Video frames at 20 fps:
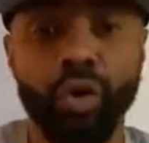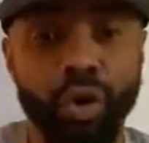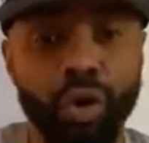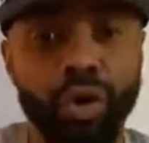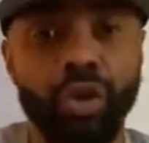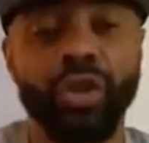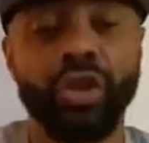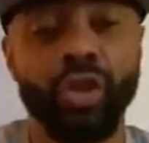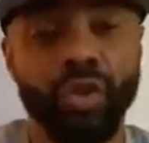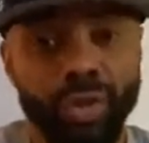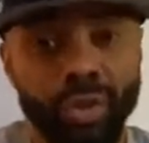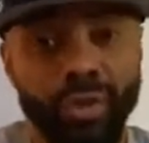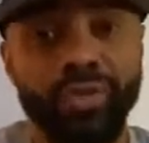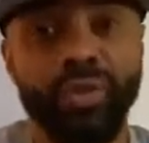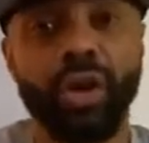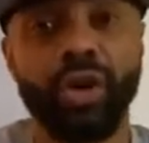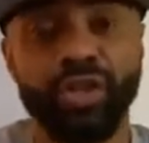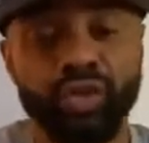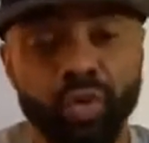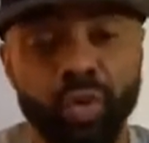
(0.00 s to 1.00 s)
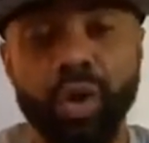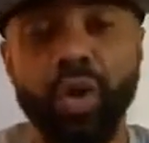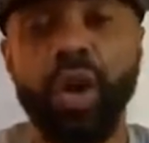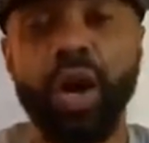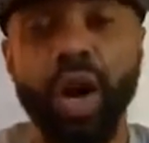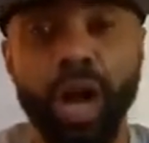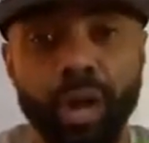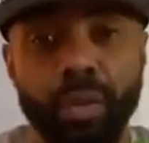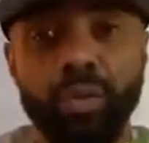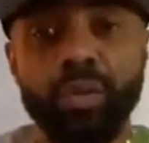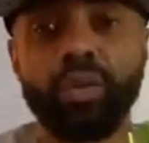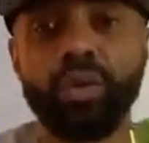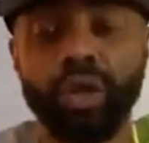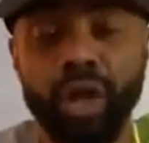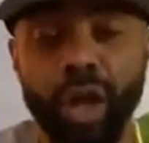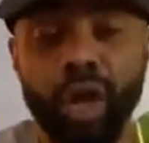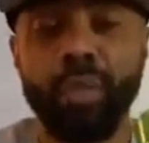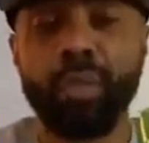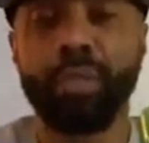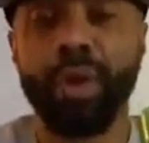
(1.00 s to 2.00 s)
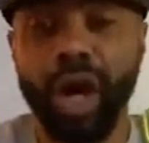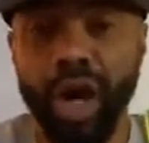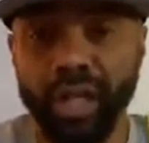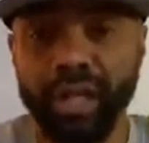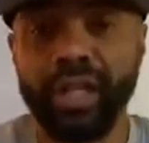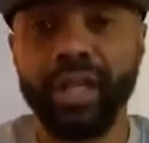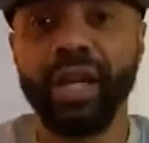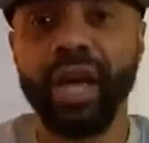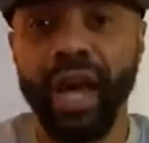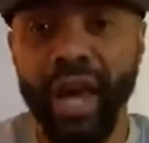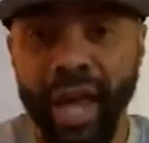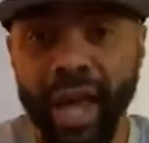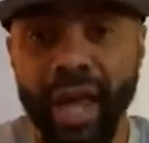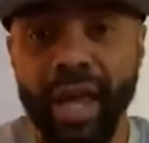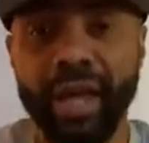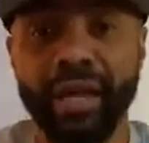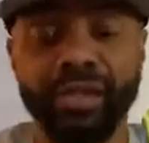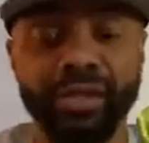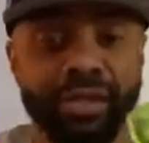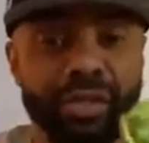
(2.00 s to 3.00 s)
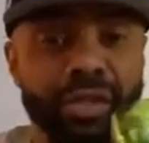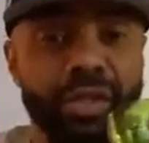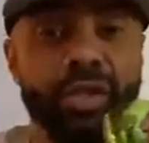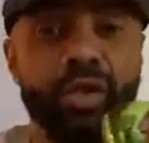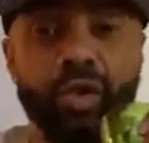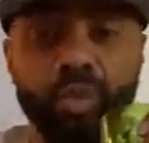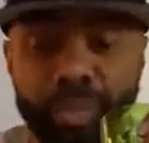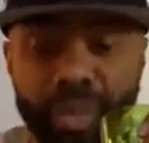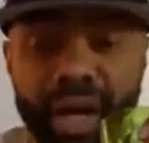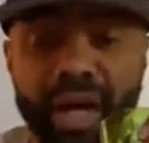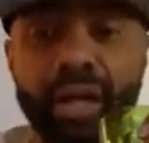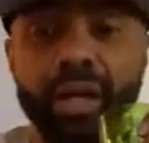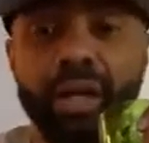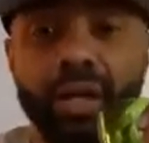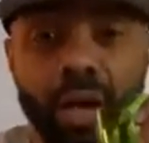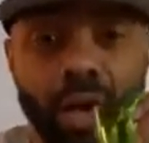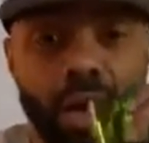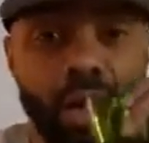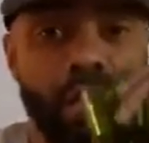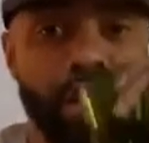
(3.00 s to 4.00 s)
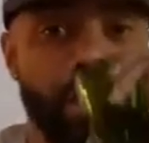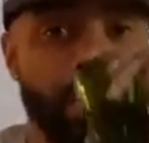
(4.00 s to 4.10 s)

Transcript: or the universe will humble your monkey ass. You better know